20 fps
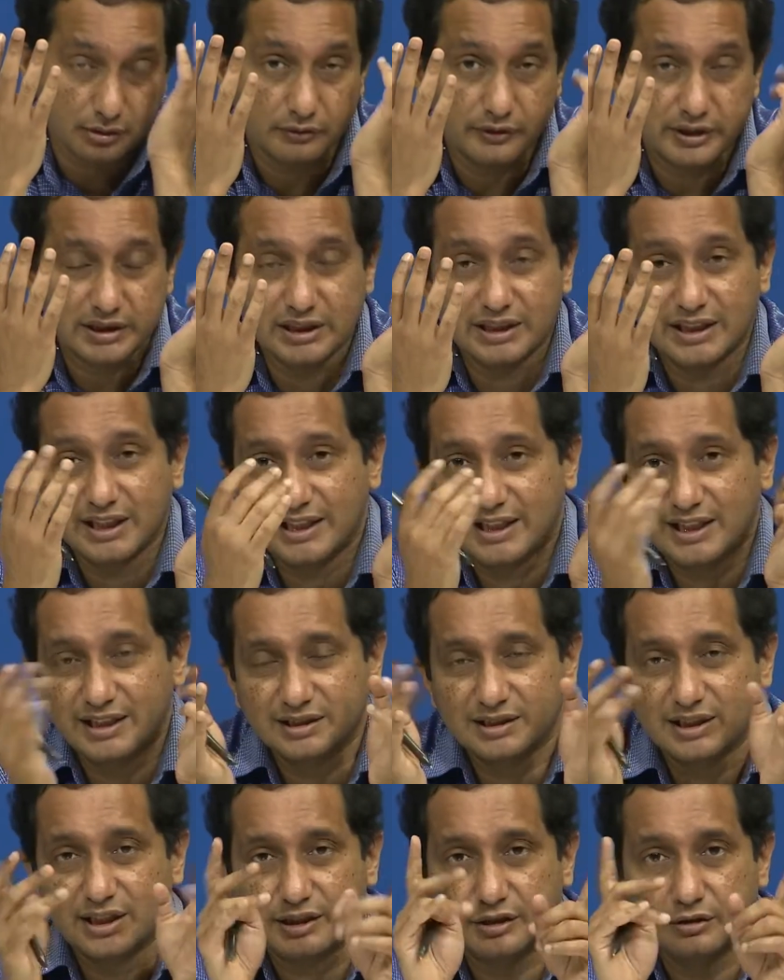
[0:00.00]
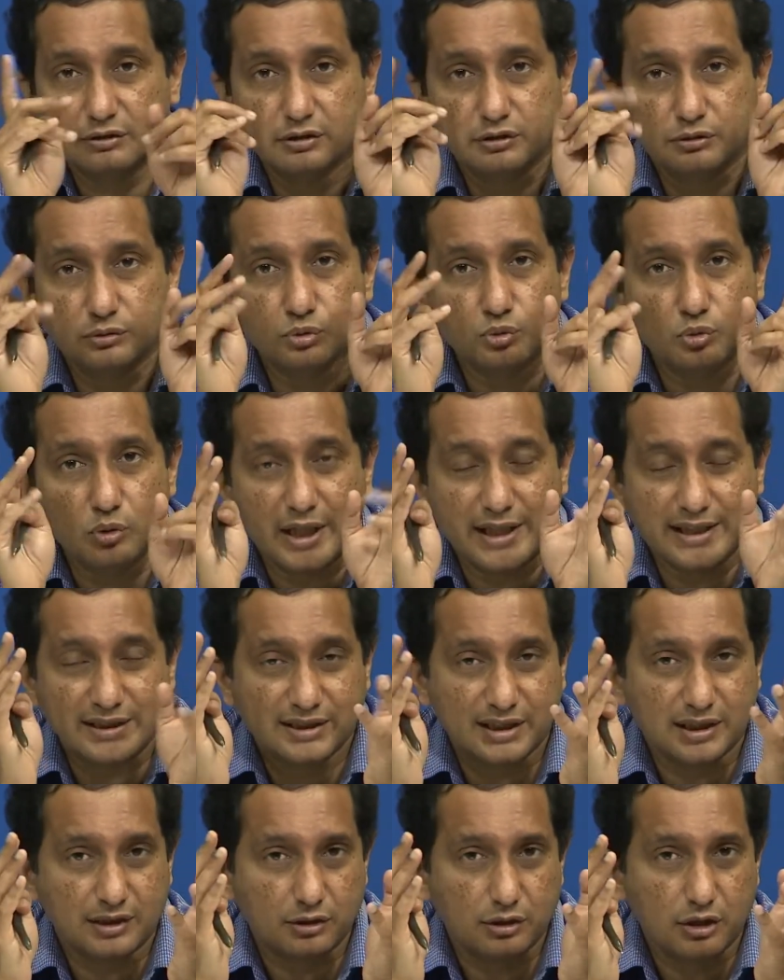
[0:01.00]
So which indicates that you know two
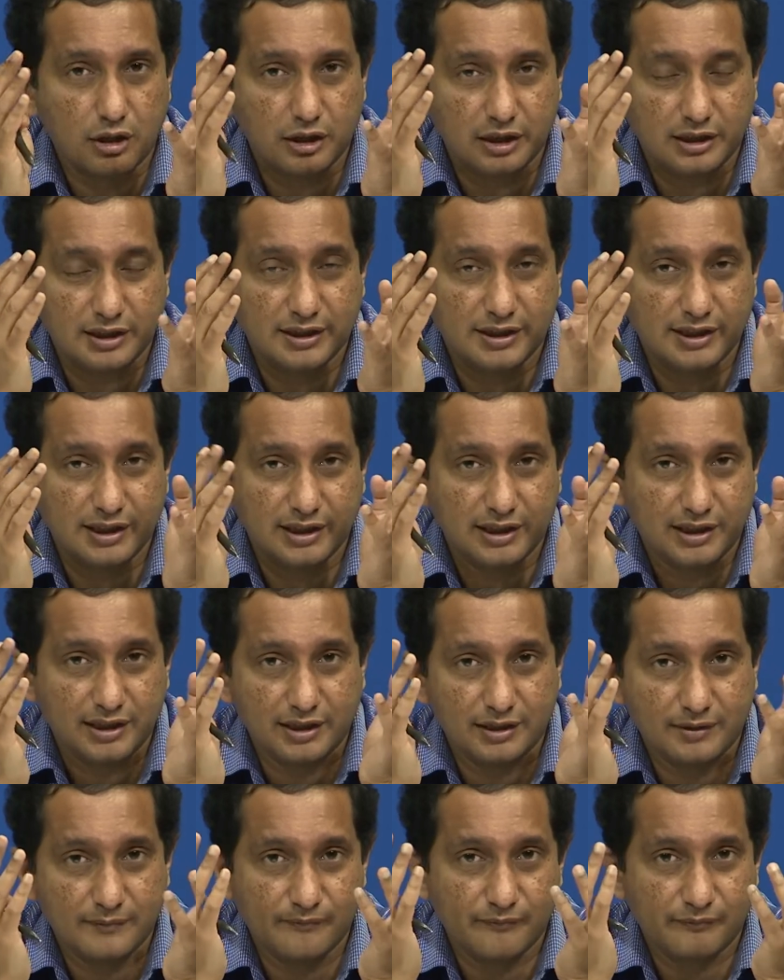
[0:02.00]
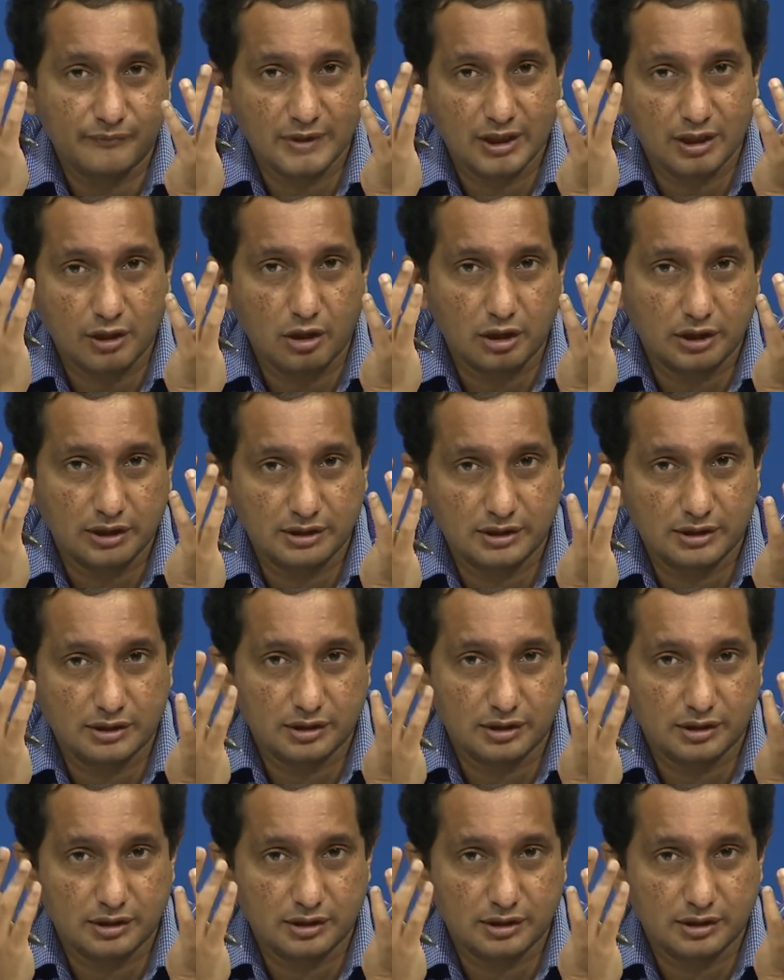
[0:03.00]
eyes are not the not